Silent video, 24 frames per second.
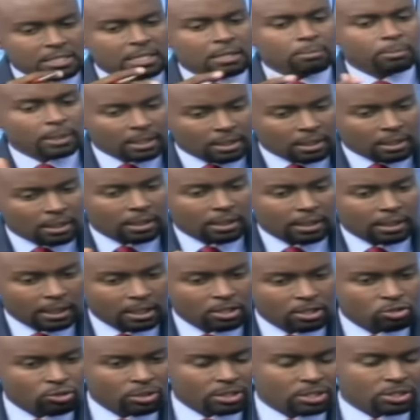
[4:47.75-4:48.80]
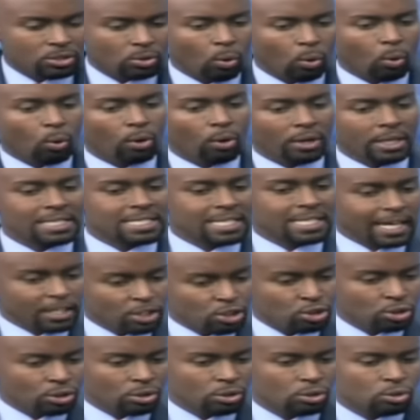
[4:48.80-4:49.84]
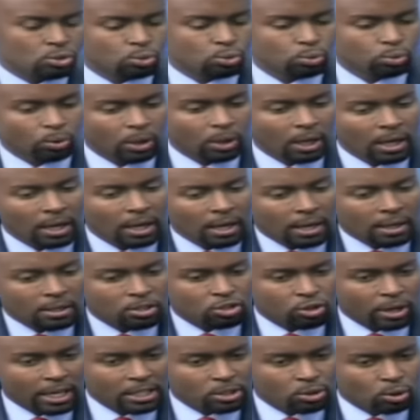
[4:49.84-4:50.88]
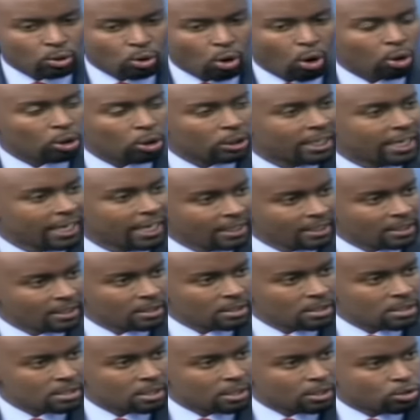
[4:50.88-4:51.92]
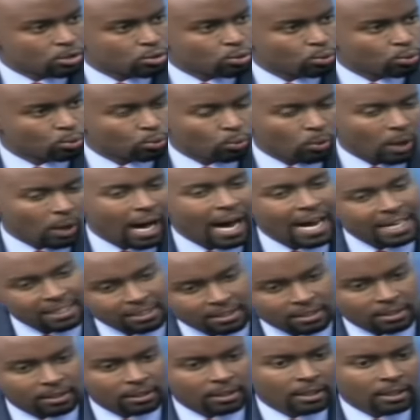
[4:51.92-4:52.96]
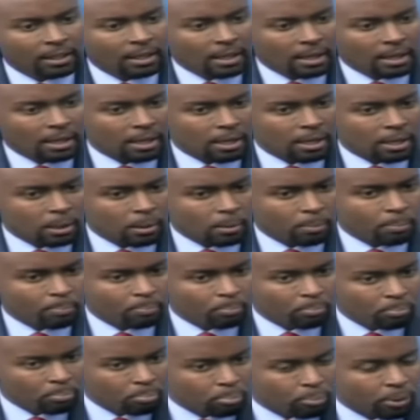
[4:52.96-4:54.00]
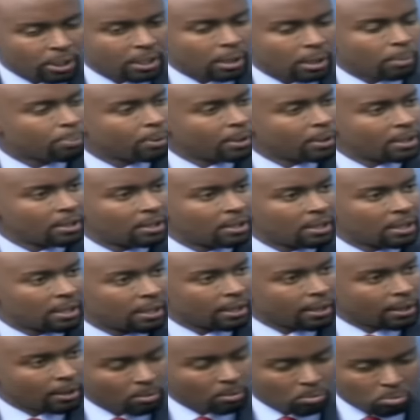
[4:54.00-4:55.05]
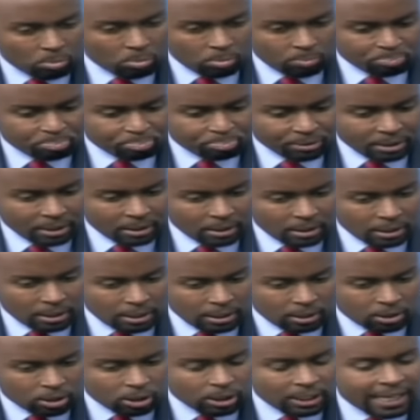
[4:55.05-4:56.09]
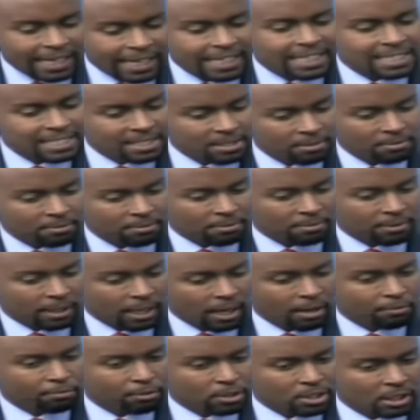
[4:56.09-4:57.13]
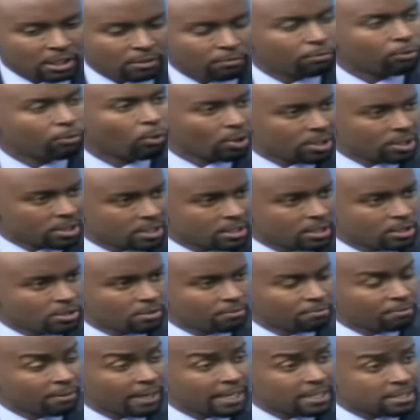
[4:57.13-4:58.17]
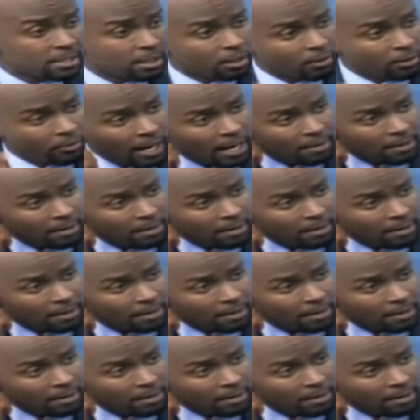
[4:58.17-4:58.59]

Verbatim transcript: seeming uh, interest or intention to try to call Kenyans uh, to either uh, bring up their collective effort and voice to fight